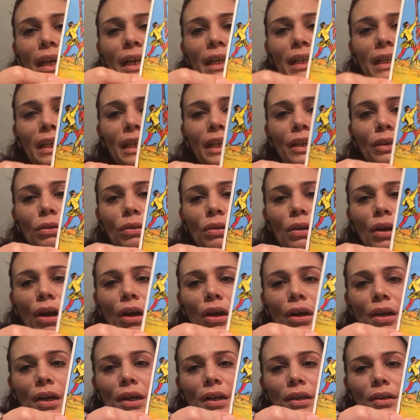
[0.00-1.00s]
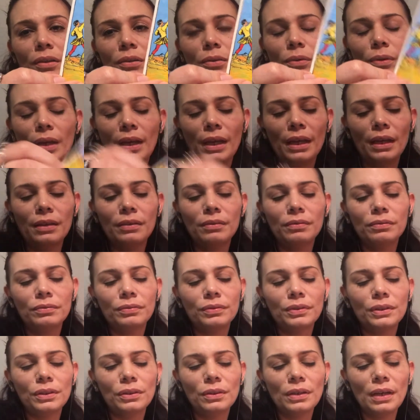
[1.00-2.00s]
a Leo card. Okay,
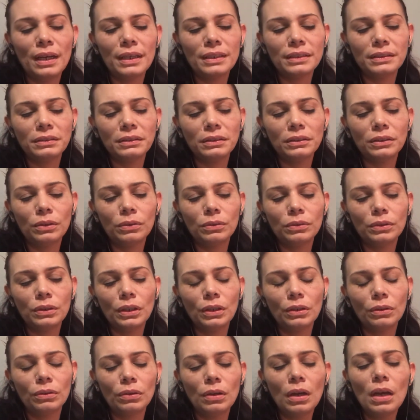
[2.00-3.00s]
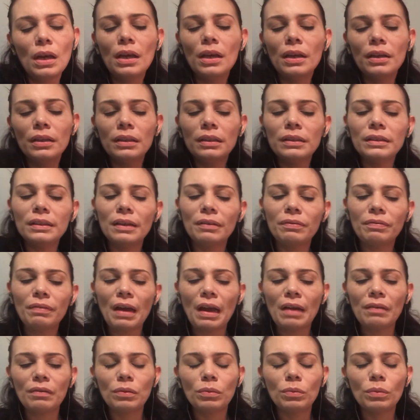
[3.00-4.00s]
for you guys that don't know, the
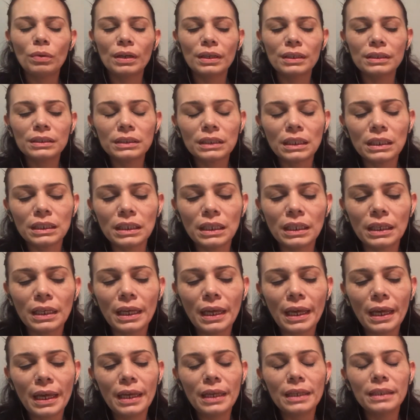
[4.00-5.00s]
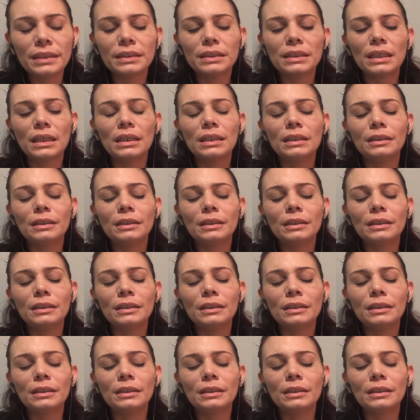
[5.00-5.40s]
5 of Wands indicates